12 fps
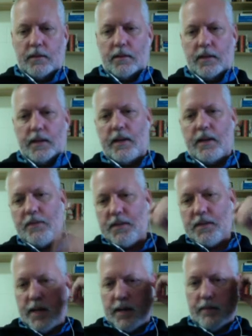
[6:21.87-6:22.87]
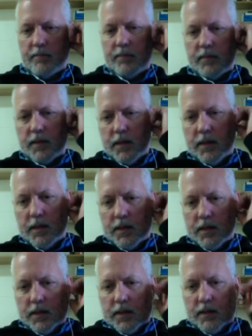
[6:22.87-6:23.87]
They can have the same,
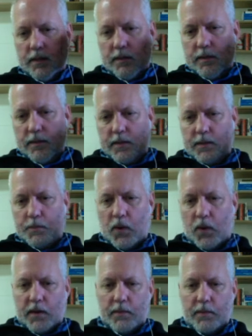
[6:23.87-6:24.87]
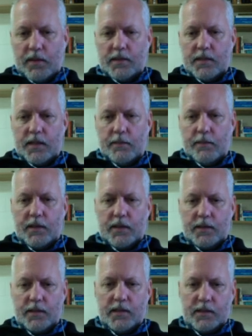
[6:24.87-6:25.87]
this part can be the same
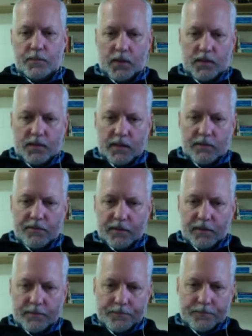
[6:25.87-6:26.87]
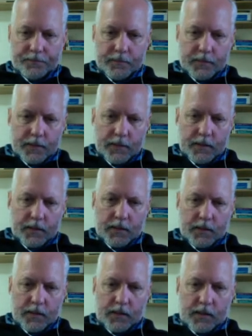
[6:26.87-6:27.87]
because this part's different.
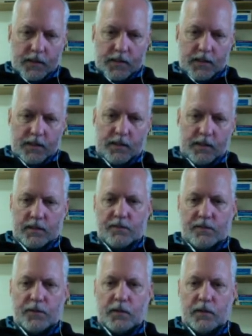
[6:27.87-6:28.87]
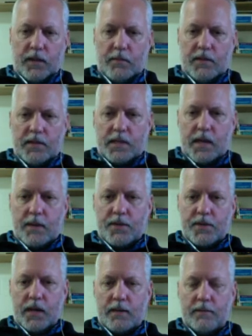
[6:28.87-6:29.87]
Because this is the full name of the
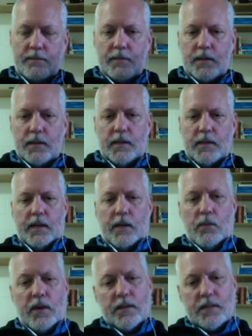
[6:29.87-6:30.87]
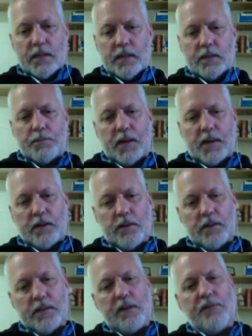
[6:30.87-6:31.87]
snapshot. And we can see this by
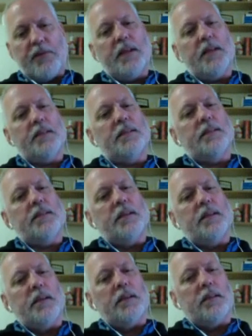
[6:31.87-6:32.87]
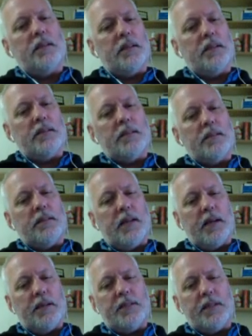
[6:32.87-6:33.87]
going ZFS list
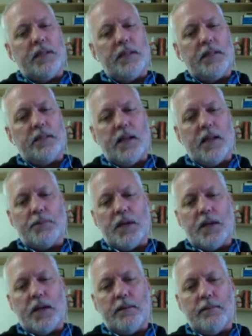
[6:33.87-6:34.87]
dash T snapshot.